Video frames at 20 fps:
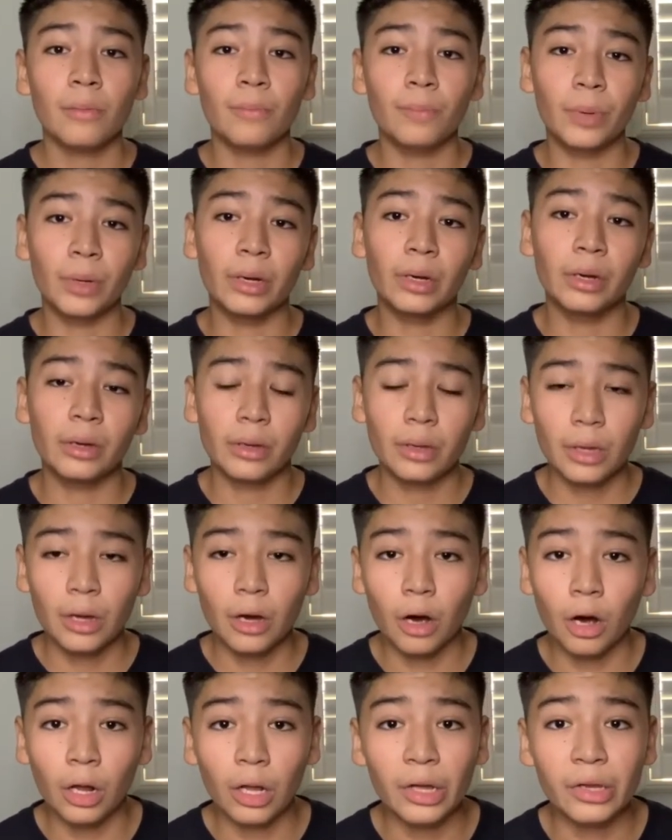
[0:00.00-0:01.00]
But
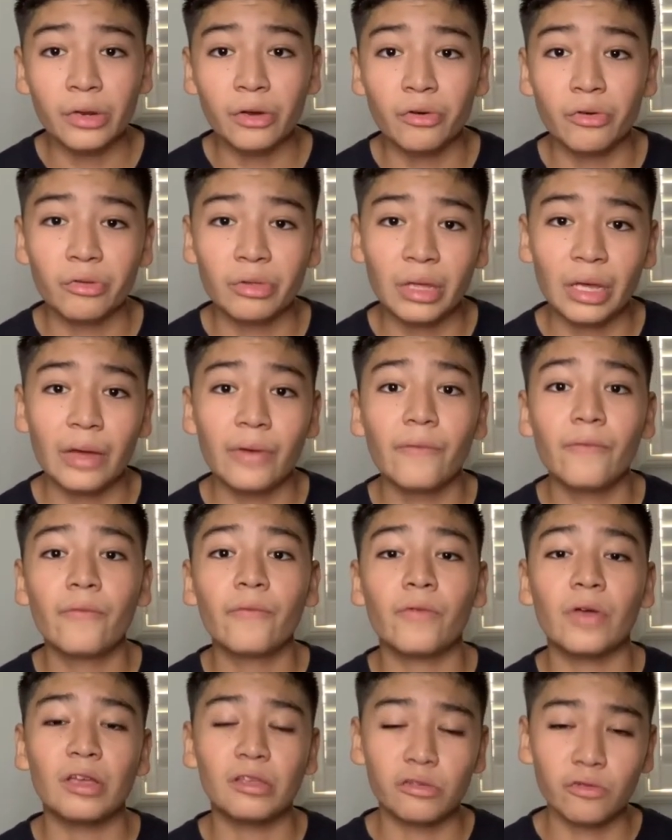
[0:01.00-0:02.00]
all I know is that
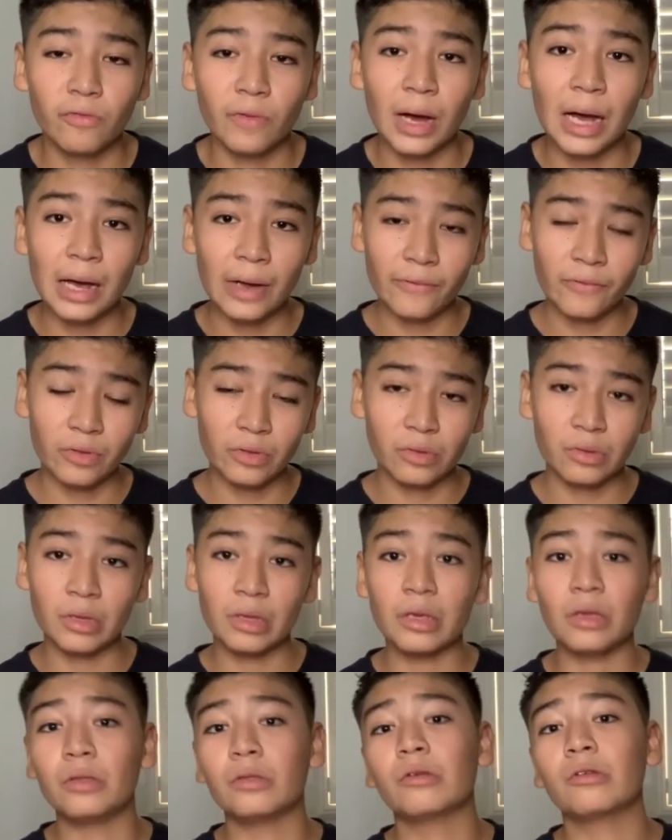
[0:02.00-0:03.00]
FaZe 5 is the
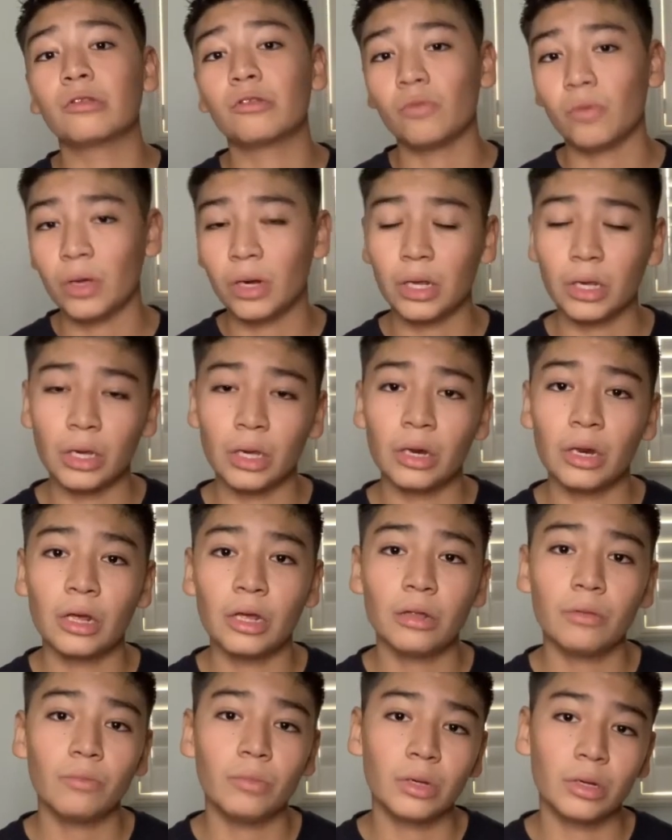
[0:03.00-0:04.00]
easiest way to get
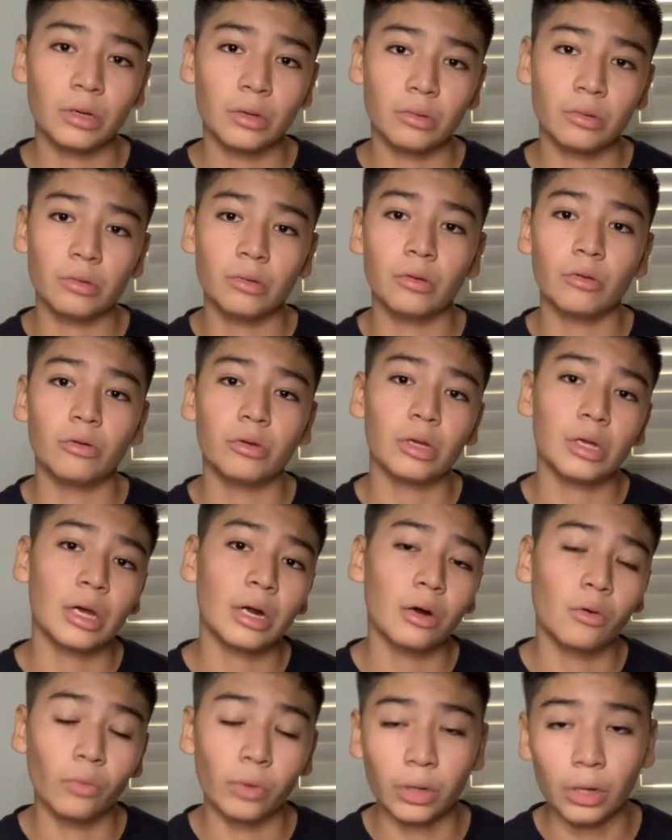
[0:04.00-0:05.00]
in because, you know, you
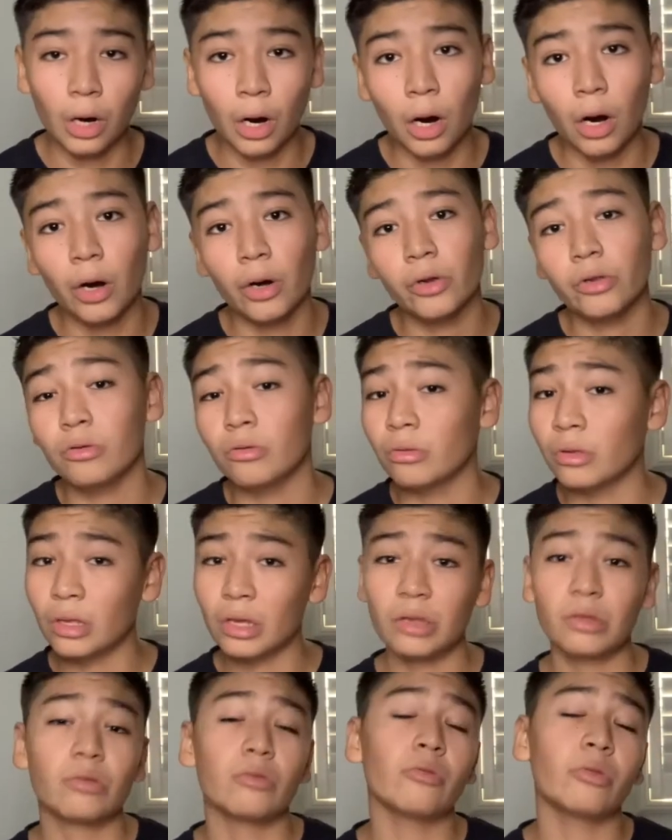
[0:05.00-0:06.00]
gotta work hard, do
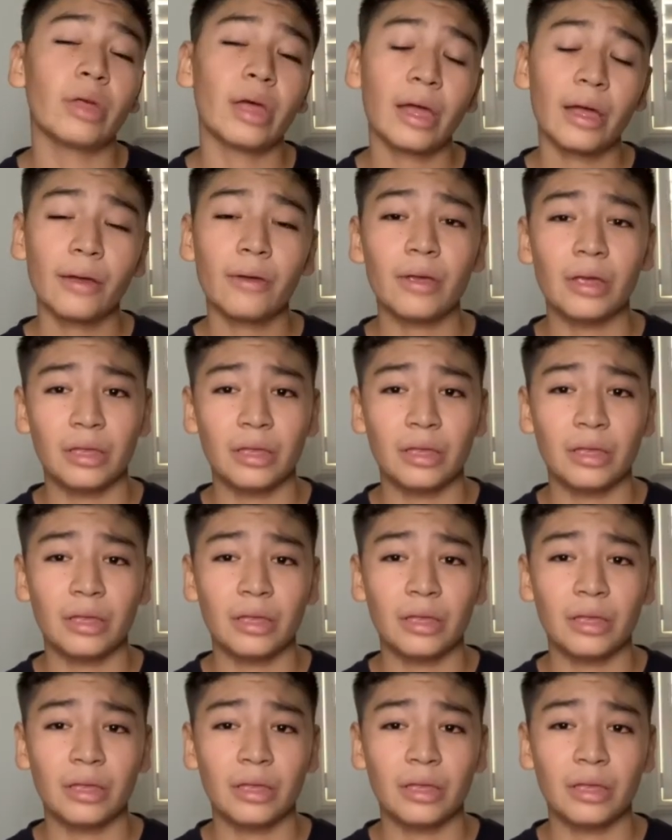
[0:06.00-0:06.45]
this, do that.